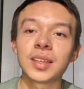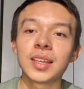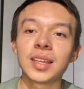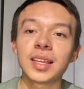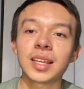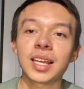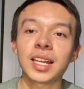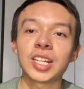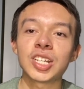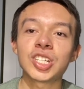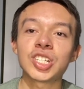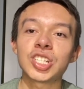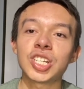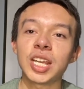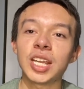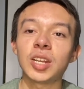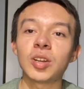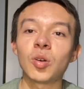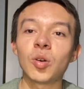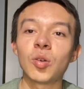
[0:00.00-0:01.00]
kind of
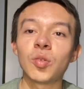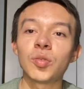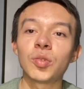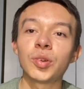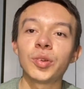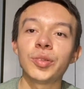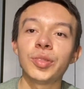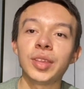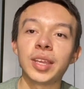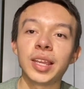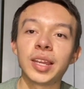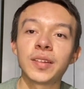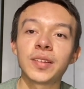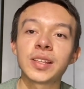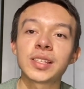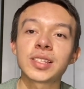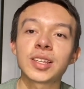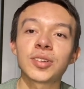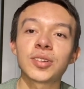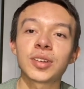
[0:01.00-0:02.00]
shade over the
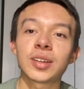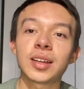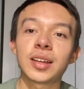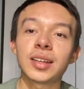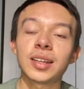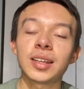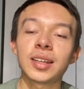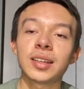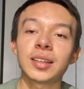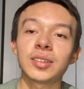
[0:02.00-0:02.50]
areas that you're cutting.